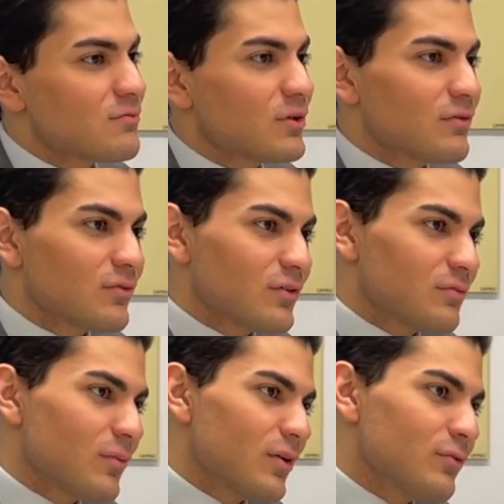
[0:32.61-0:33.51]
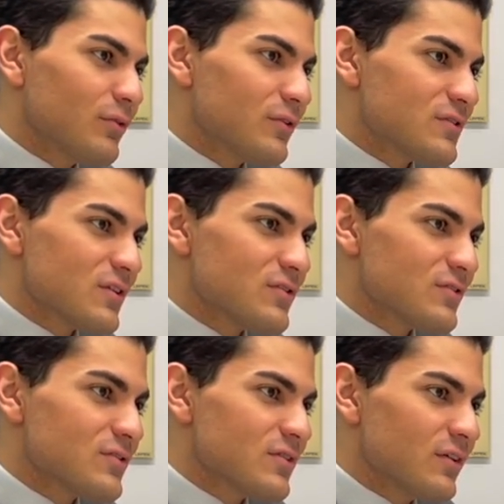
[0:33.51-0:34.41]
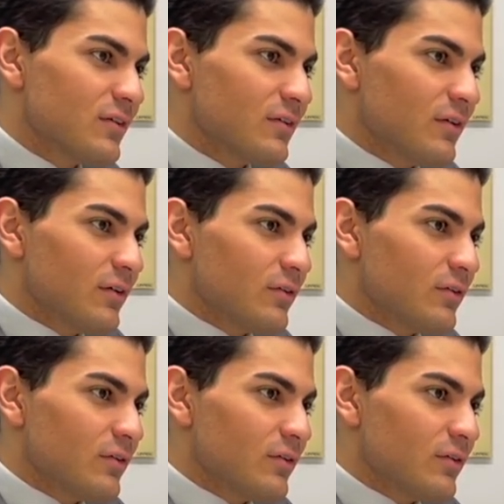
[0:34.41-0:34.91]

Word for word: be given in many organizations. Mm.